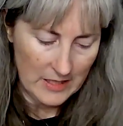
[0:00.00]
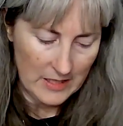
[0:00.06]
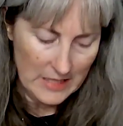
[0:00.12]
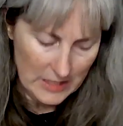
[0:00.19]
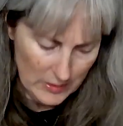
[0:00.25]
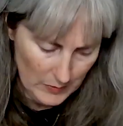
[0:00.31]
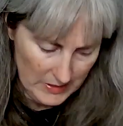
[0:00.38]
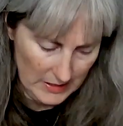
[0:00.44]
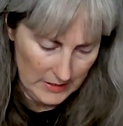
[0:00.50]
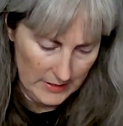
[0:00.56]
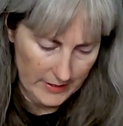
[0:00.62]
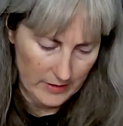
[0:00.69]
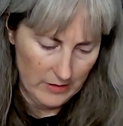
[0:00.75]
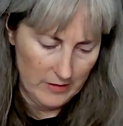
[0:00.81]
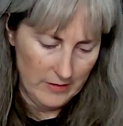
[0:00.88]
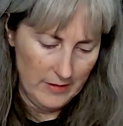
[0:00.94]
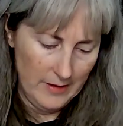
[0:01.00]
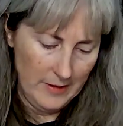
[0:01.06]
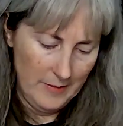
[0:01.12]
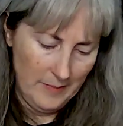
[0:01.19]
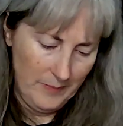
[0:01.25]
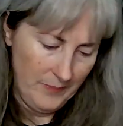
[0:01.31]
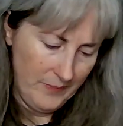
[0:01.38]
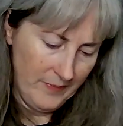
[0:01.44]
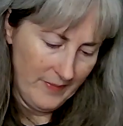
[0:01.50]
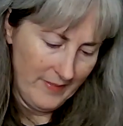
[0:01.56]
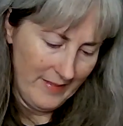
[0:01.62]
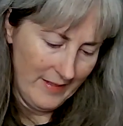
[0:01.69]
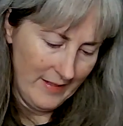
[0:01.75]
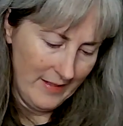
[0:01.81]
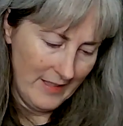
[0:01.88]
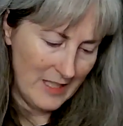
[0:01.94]
So this was a little,
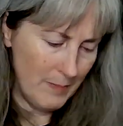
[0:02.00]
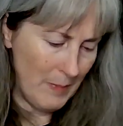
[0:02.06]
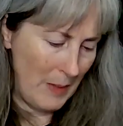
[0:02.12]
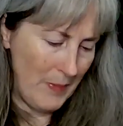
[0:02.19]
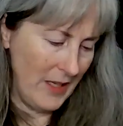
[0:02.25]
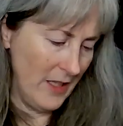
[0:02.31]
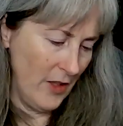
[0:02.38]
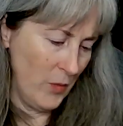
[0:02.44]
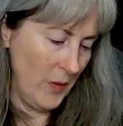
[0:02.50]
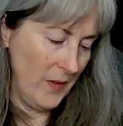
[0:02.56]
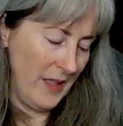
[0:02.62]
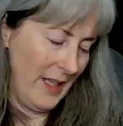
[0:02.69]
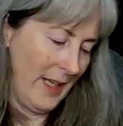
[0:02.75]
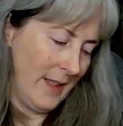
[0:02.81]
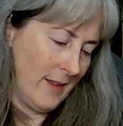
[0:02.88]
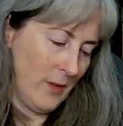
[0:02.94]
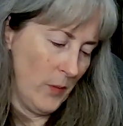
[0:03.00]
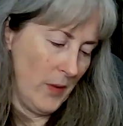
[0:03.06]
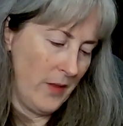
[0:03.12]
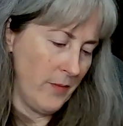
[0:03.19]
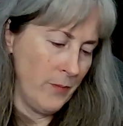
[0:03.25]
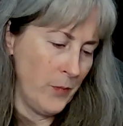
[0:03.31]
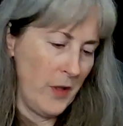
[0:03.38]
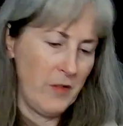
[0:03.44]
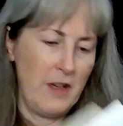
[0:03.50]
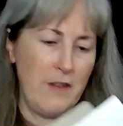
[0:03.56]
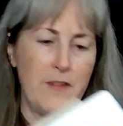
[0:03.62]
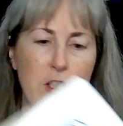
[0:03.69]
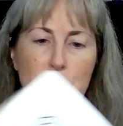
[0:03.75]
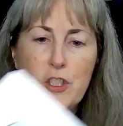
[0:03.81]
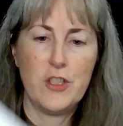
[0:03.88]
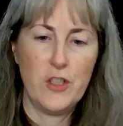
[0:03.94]
this might be another one that I, you know what, whether I
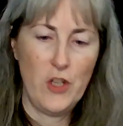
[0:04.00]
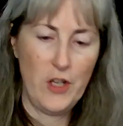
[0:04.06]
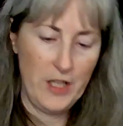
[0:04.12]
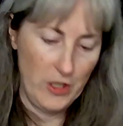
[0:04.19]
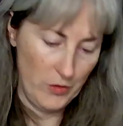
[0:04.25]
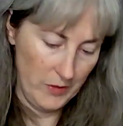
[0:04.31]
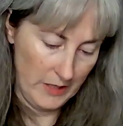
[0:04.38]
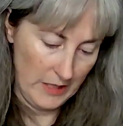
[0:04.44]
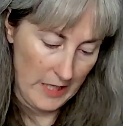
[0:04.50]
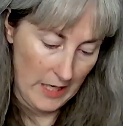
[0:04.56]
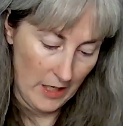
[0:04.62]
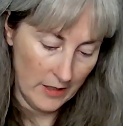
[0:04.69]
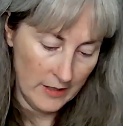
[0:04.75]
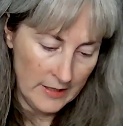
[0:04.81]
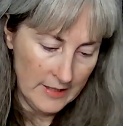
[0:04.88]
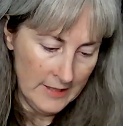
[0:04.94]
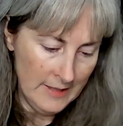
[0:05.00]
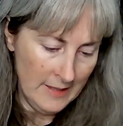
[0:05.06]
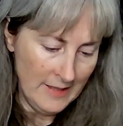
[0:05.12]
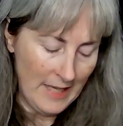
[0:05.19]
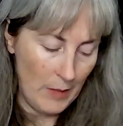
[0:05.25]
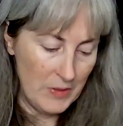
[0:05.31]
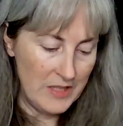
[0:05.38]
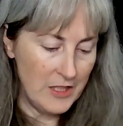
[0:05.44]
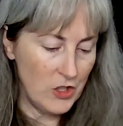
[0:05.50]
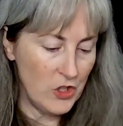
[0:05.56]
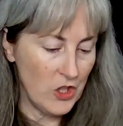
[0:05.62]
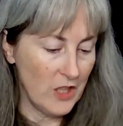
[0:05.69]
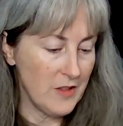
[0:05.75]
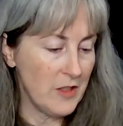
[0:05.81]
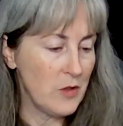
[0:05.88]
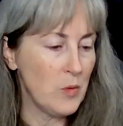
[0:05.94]
finish it or not, I don't really care. I was
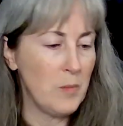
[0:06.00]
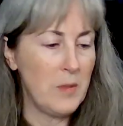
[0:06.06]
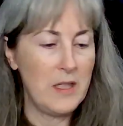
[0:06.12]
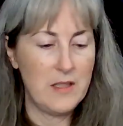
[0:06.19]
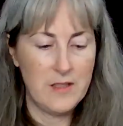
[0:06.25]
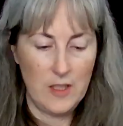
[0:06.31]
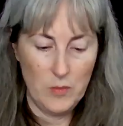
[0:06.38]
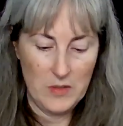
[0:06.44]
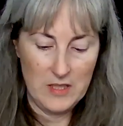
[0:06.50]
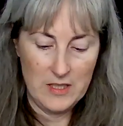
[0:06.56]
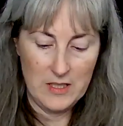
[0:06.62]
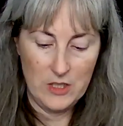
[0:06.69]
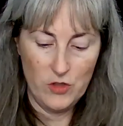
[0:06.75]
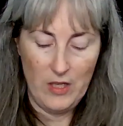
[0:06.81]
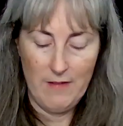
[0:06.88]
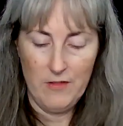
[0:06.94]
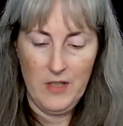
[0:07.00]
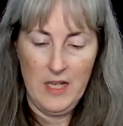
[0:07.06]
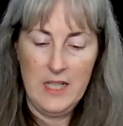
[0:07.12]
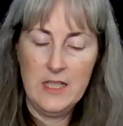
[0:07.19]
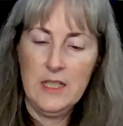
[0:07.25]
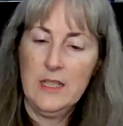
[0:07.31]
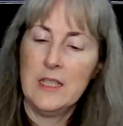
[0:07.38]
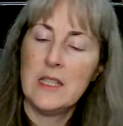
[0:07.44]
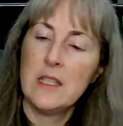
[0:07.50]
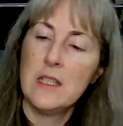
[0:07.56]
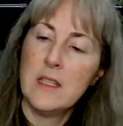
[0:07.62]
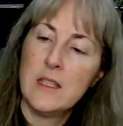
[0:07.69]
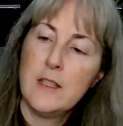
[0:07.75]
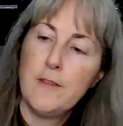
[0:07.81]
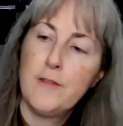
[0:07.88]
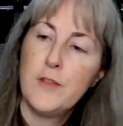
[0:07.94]
stitching on this when my son was in Drive Red. This
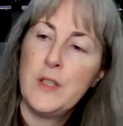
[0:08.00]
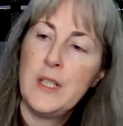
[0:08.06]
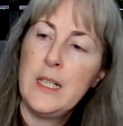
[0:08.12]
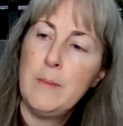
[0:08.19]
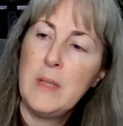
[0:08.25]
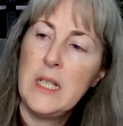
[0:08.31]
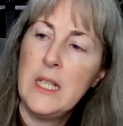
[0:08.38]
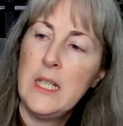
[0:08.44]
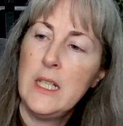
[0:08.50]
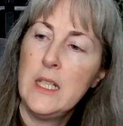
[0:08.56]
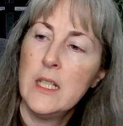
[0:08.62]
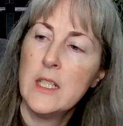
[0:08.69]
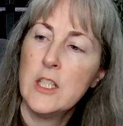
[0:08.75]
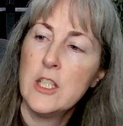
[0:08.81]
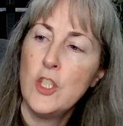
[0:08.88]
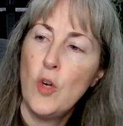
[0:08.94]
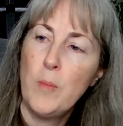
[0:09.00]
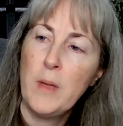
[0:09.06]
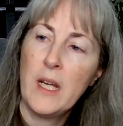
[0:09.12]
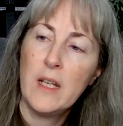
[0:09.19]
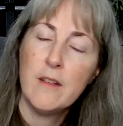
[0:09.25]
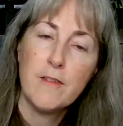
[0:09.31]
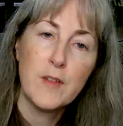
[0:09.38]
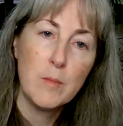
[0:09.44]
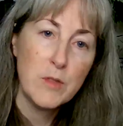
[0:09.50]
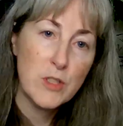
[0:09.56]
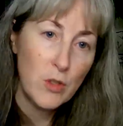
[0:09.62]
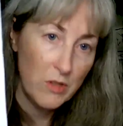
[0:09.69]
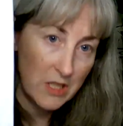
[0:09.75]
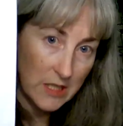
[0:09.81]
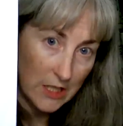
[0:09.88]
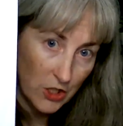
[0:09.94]
is the freebie snowman from
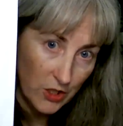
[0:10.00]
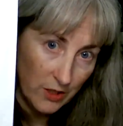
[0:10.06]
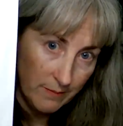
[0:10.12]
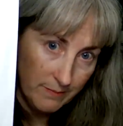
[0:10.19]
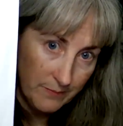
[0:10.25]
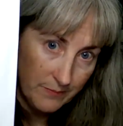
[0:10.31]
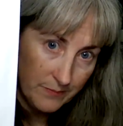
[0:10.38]
Soda Stitch.